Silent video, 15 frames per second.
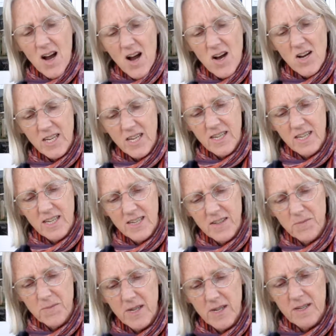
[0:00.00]
Okay, Kim.
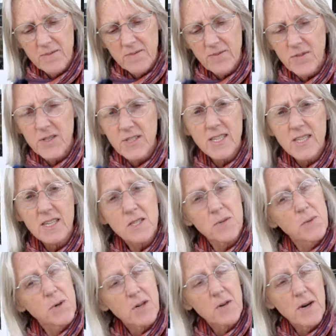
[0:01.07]
First thing I
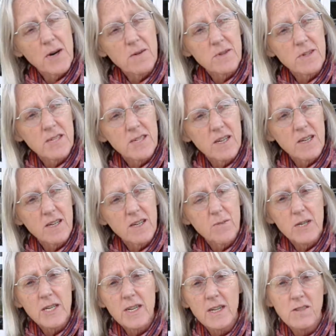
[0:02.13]
spoke about was a
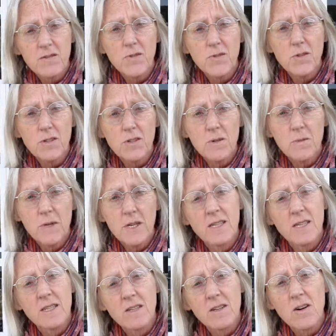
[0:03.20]
weekend forum
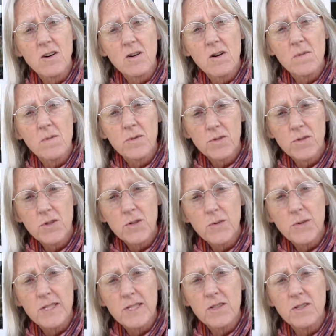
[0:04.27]
in Otago
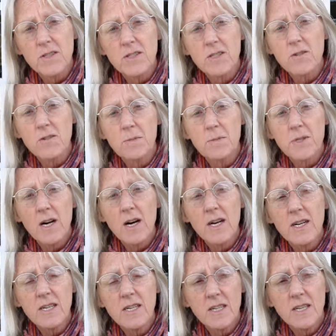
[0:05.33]
with Susan
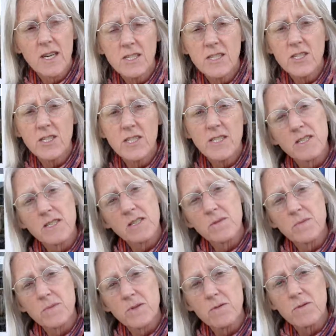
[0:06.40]
Crumdyke, an energy
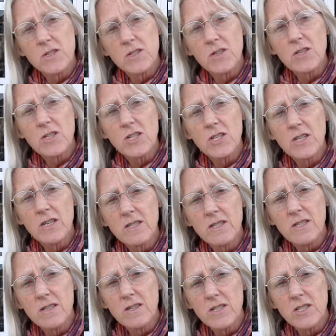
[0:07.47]
systems researcher.
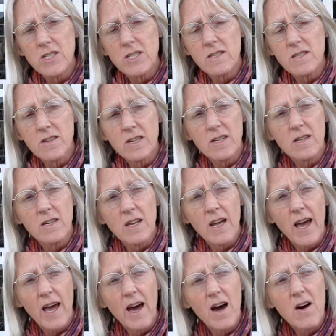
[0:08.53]
So she's looking at
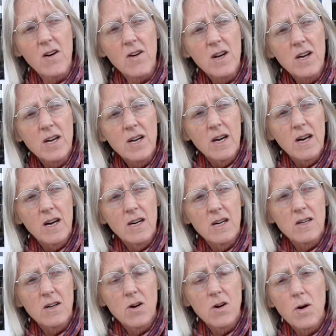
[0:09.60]
how
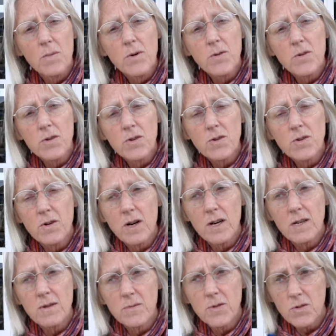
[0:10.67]

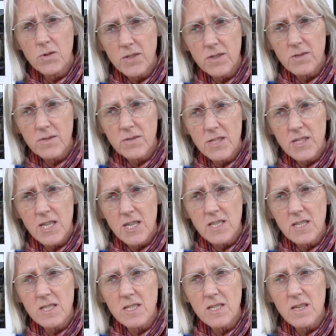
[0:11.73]
Otago, north of
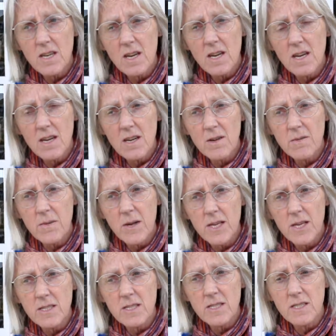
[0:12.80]
Dunedin,
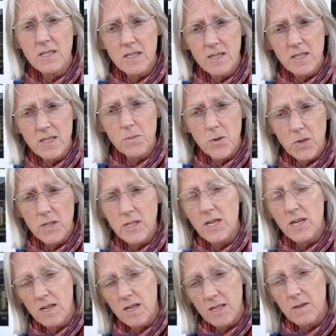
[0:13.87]
and another smaller
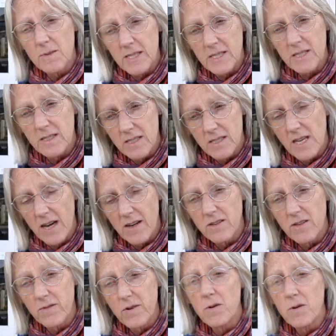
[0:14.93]
town a little bit south
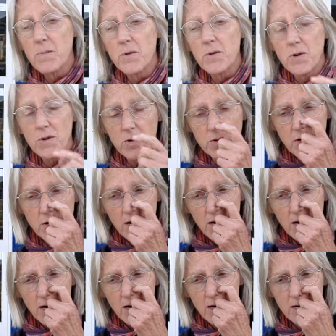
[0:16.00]
of Otago,
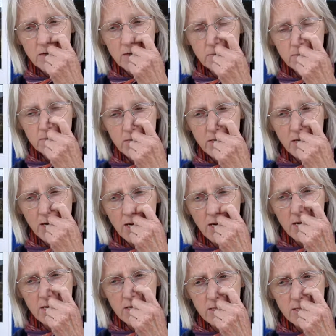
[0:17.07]

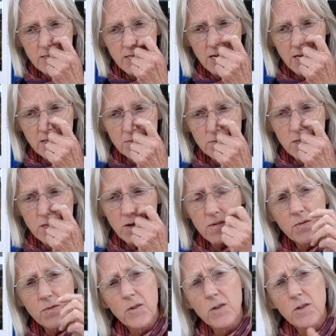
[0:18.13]
can take themselves
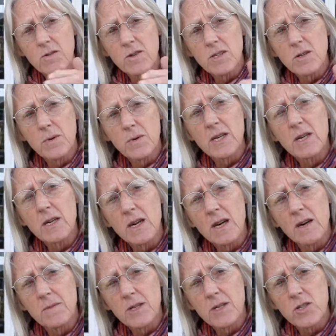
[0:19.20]
further into
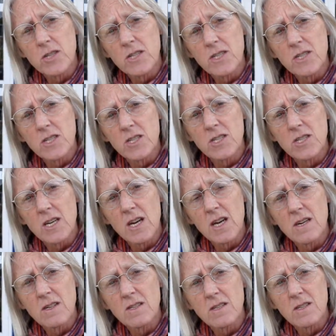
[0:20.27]
becoming transition
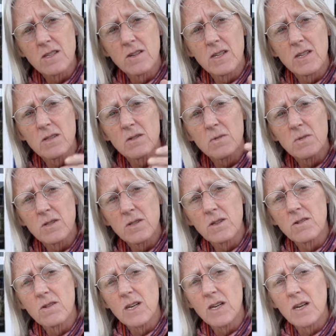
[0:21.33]
towns. So in other words,
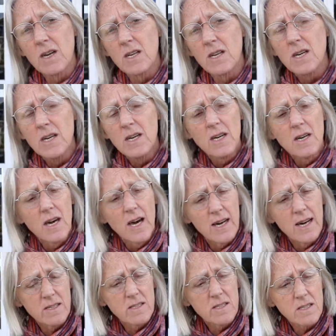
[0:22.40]
looking at
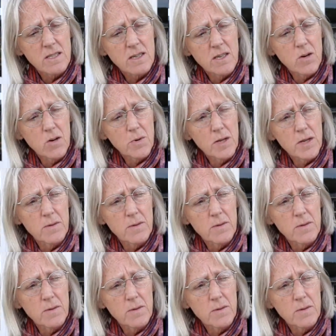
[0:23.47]
how does global